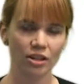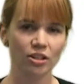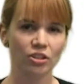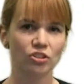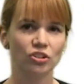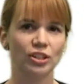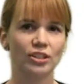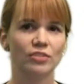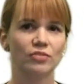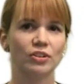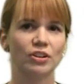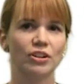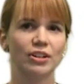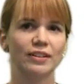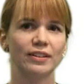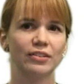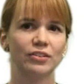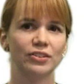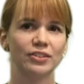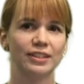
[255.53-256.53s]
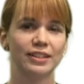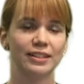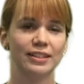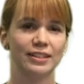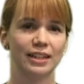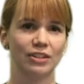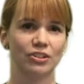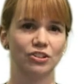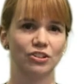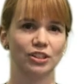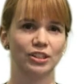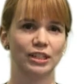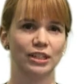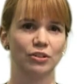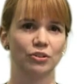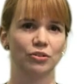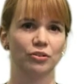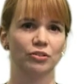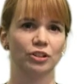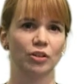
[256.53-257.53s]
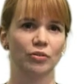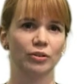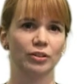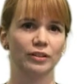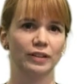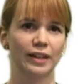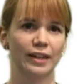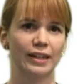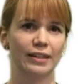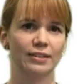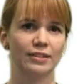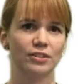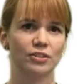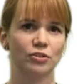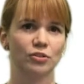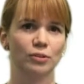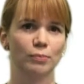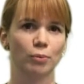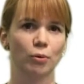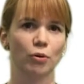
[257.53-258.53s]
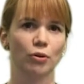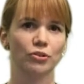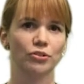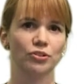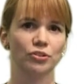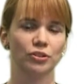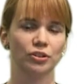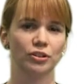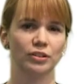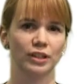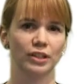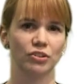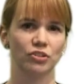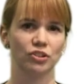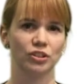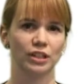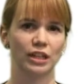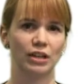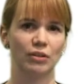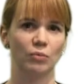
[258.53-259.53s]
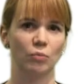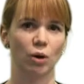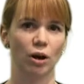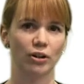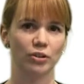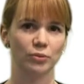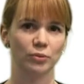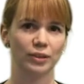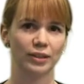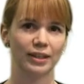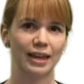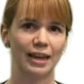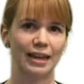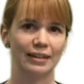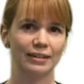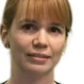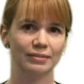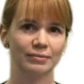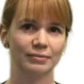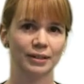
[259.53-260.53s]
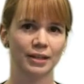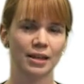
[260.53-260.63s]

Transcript: She has very little sensation in her lower legs due to poor circulation and walks with a cane.